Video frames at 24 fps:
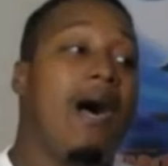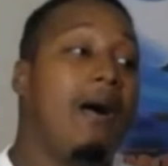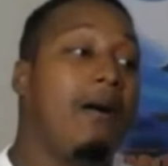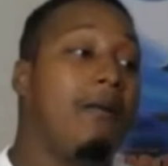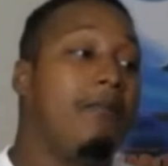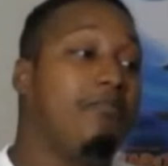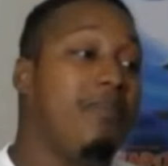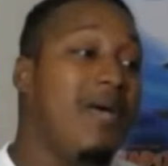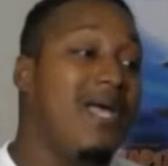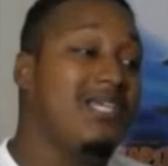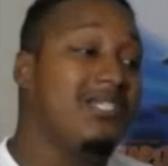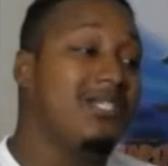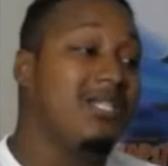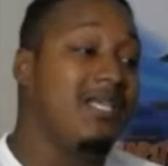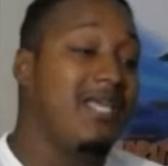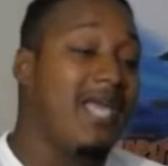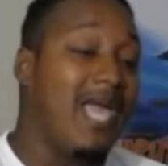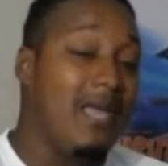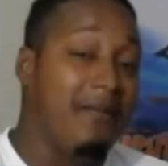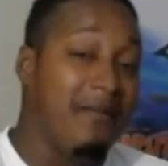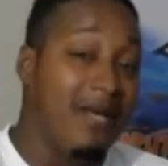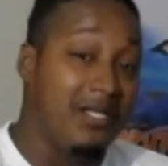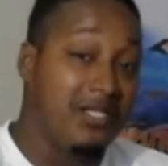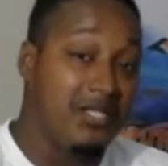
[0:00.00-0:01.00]
basically
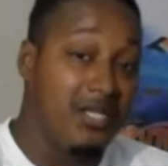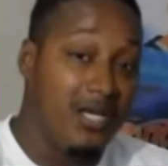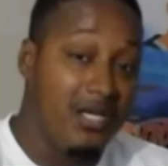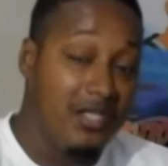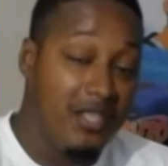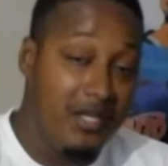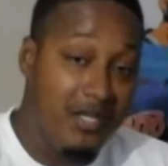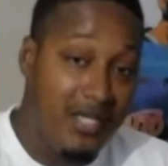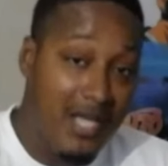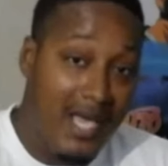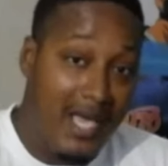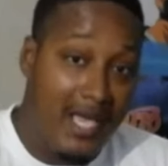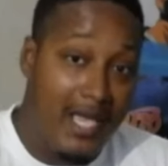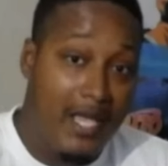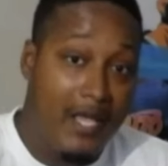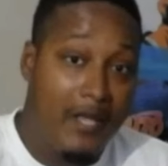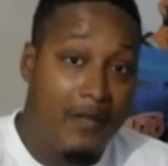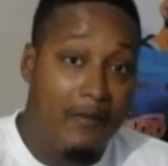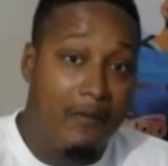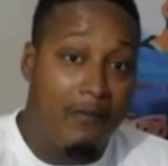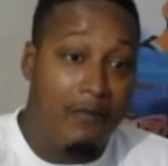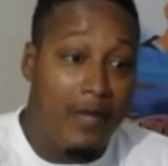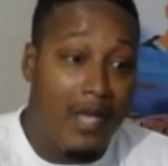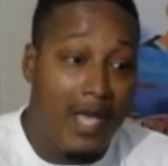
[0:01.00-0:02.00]
came out the other day
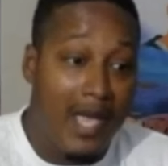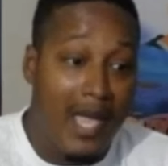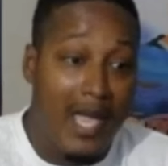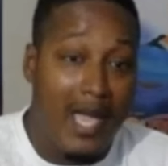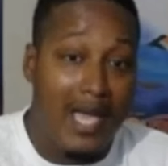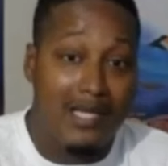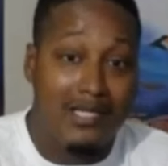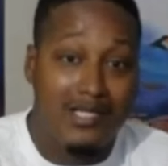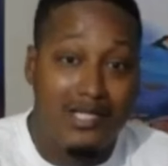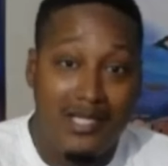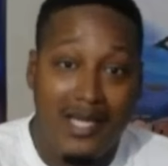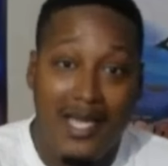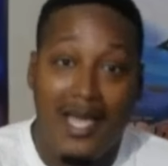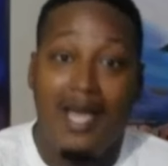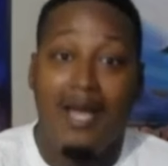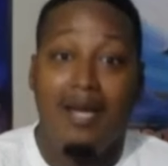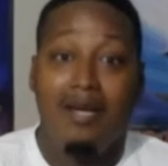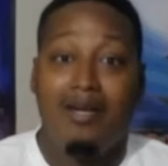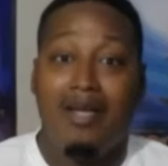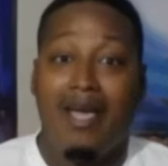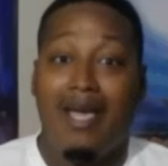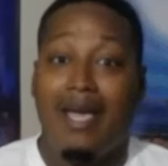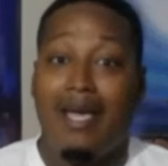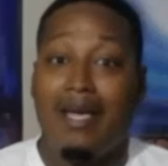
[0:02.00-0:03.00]
and said
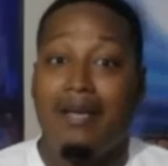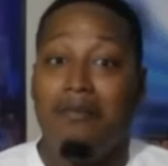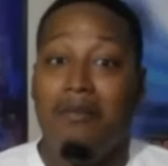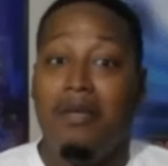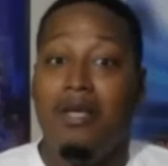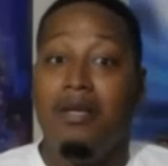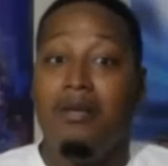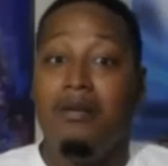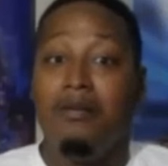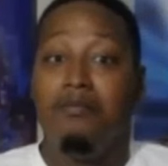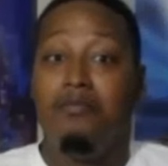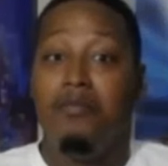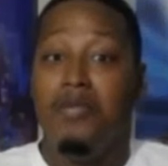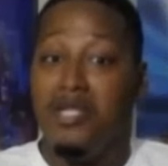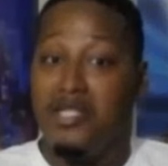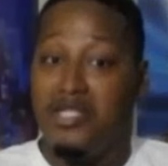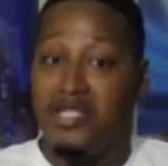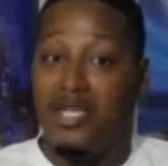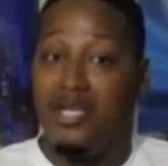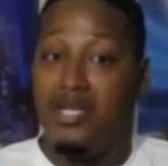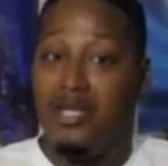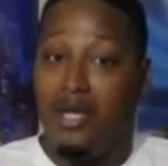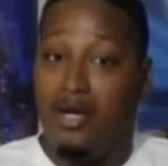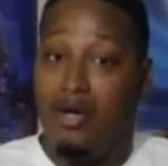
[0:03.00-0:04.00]
that
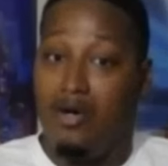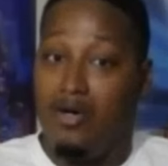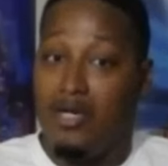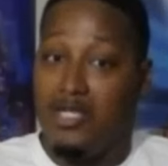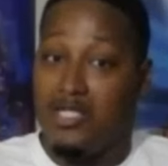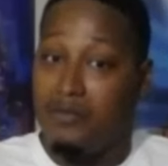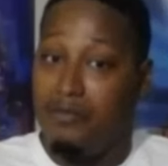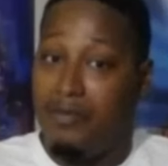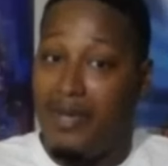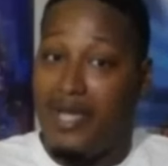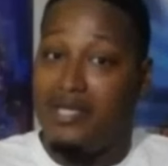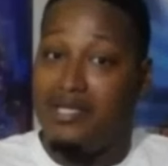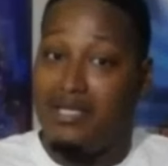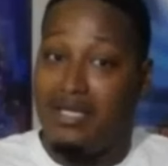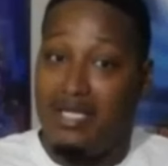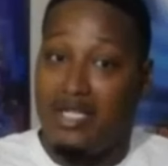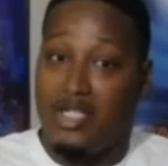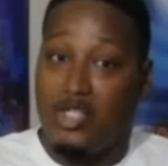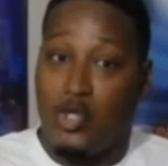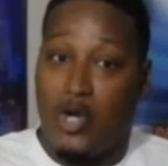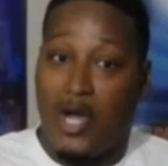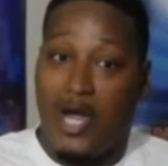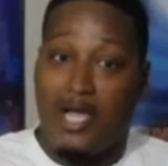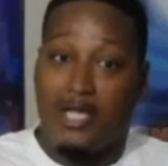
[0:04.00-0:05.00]
Nintendo is basically
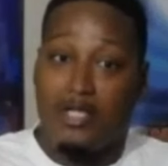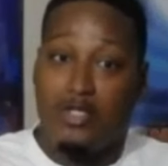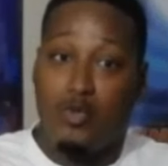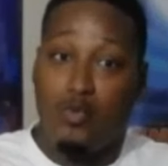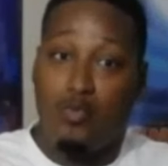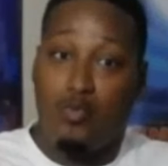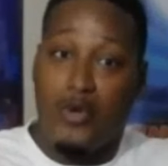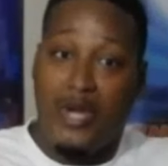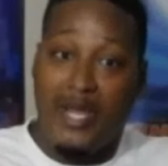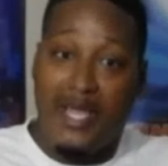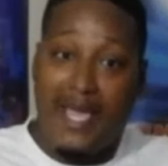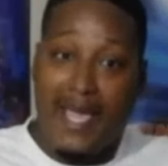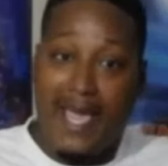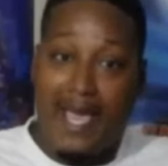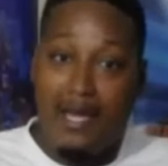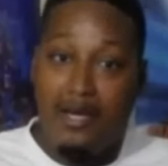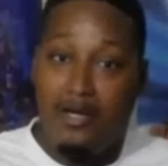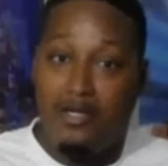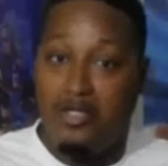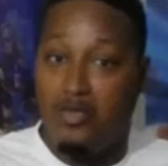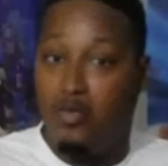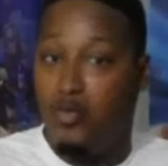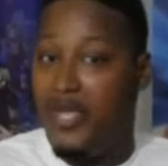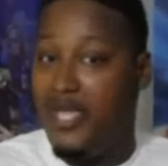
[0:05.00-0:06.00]
trying to regain
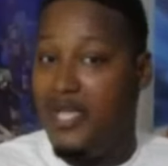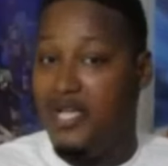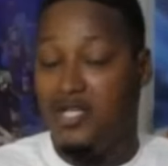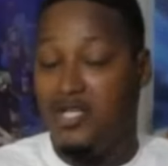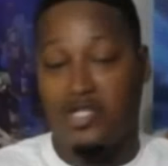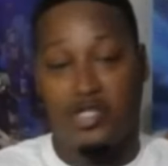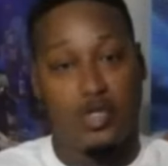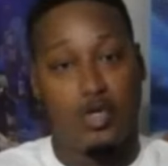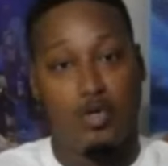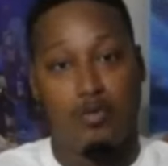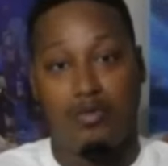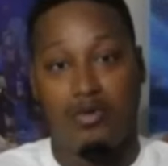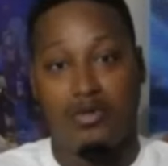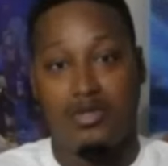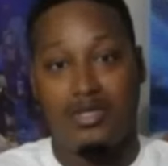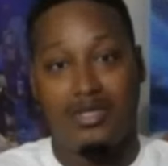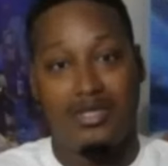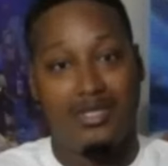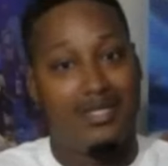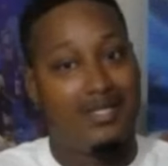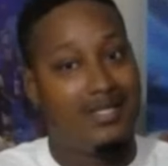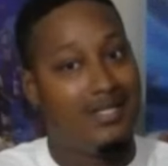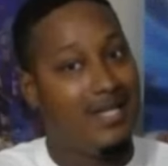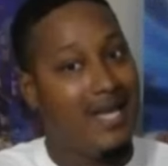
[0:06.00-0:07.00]
those Wii consumers.
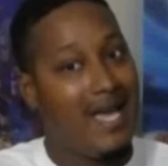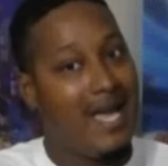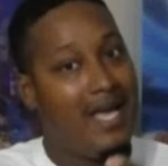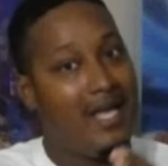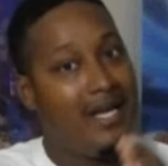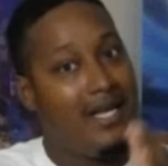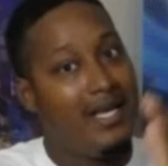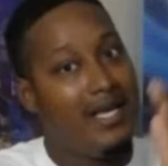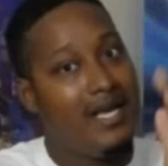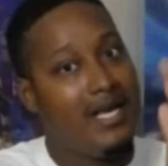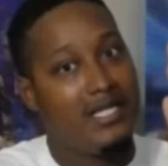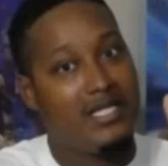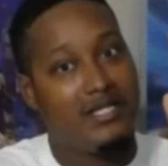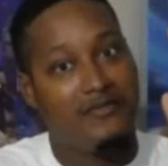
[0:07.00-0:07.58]
That is